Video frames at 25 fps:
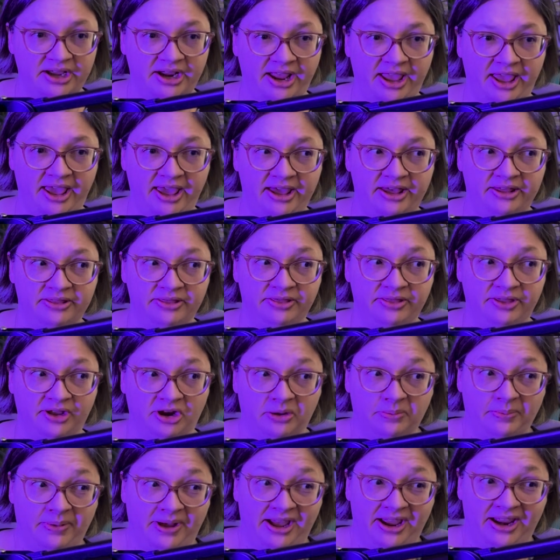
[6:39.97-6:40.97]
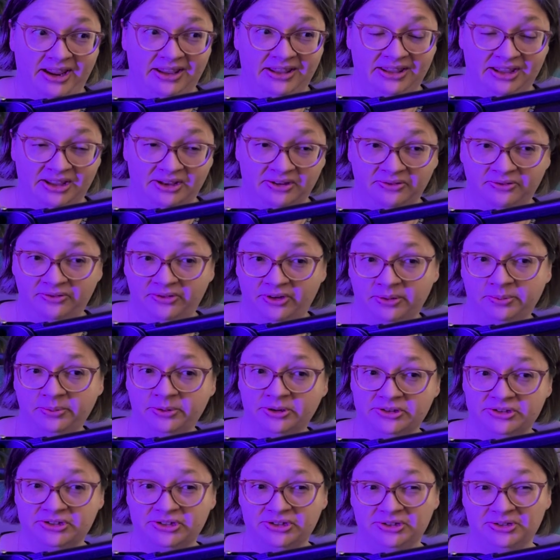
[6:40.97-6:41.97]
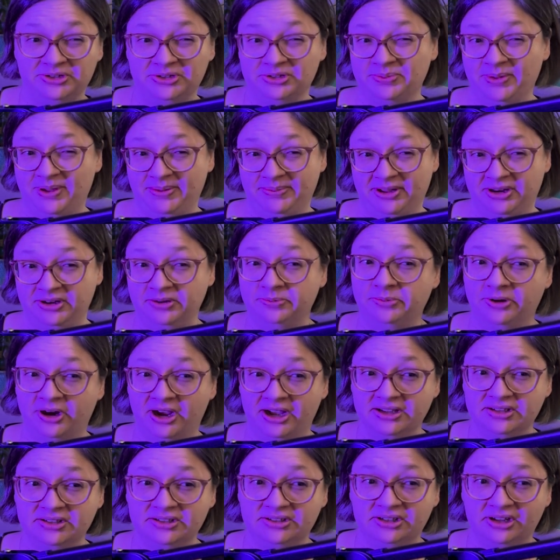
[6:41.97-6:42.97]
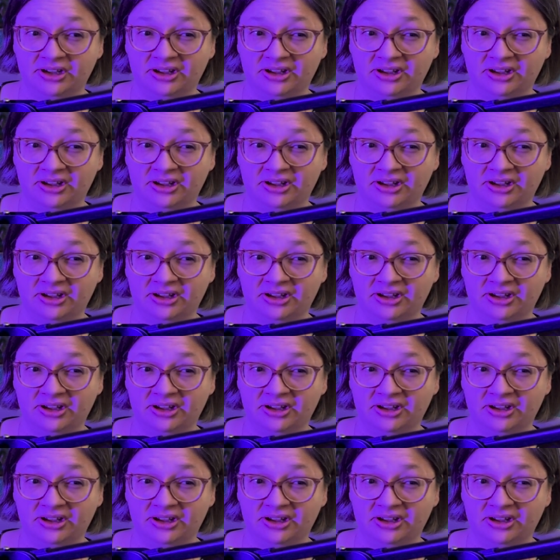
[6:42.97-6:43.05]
and thereby give a person who's maybe depressed